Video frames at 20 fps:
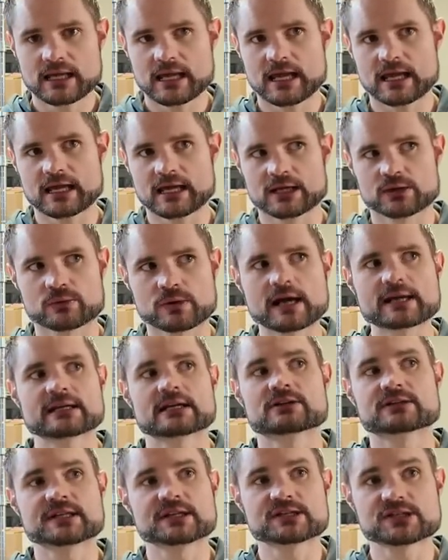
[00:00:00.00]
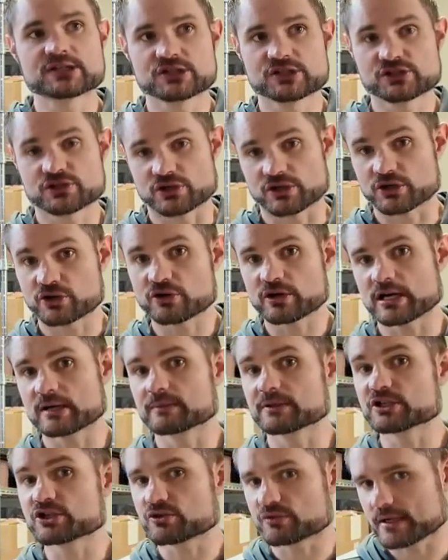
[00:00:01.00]
And right now TCGs are
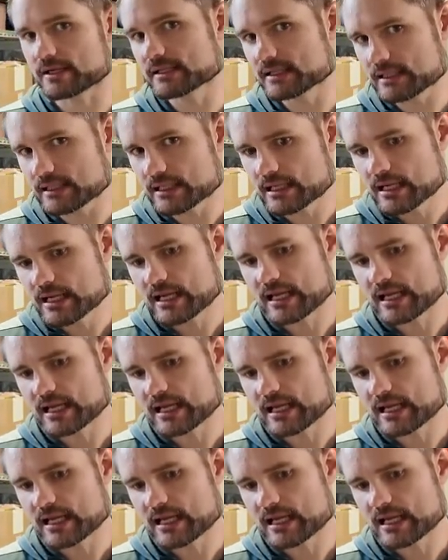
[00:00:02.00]
incredibly trendy.